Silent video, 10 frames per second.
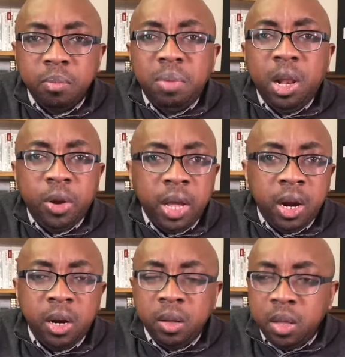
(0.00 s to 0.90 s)

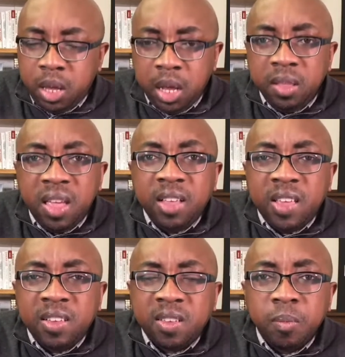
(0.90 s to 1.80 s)
billionaire in
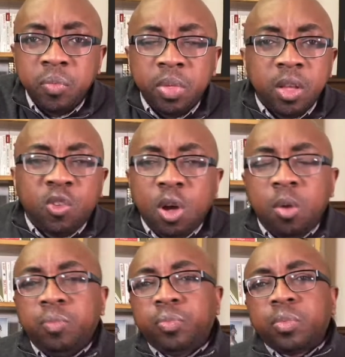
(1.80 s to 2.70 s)
Texas.
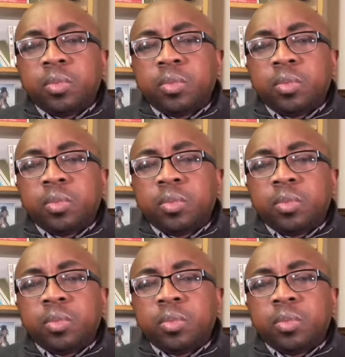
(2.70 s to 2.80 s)
So